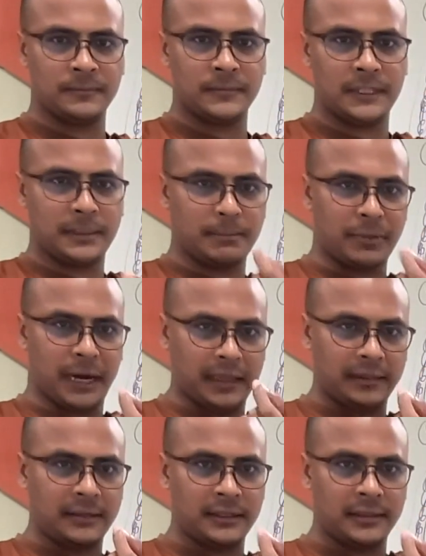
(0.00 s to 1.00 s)
The
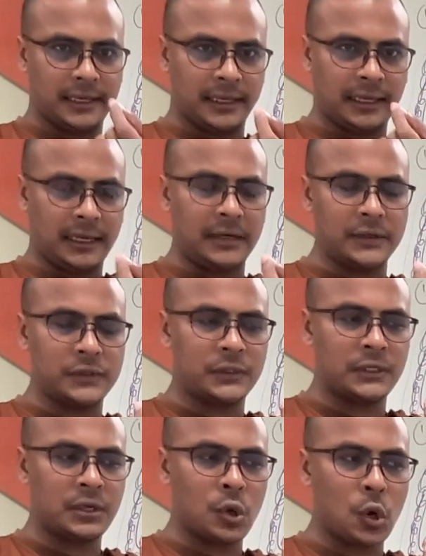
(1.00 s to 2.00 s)
breath, the air is
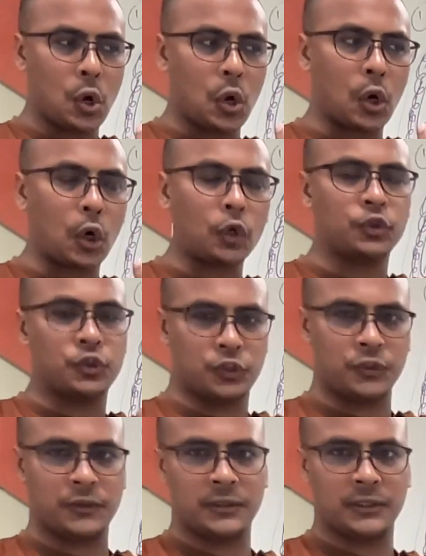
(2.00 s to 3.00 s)
hot.
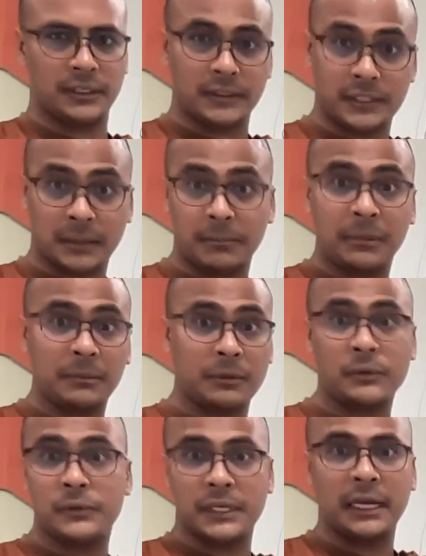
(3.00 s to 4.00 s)
There are some people
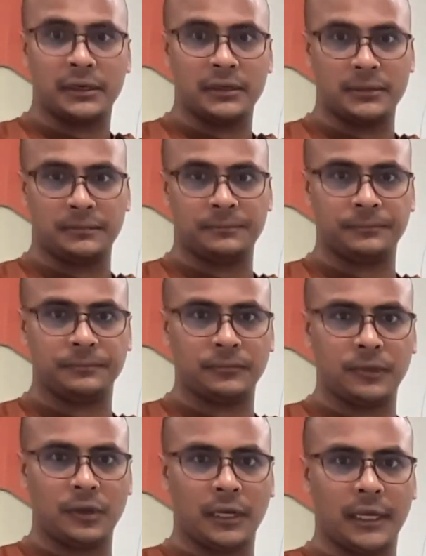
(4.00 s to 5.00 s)
who said,
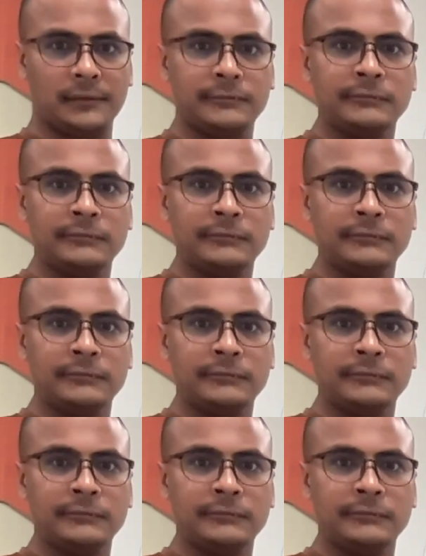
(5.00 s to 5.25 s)
okay.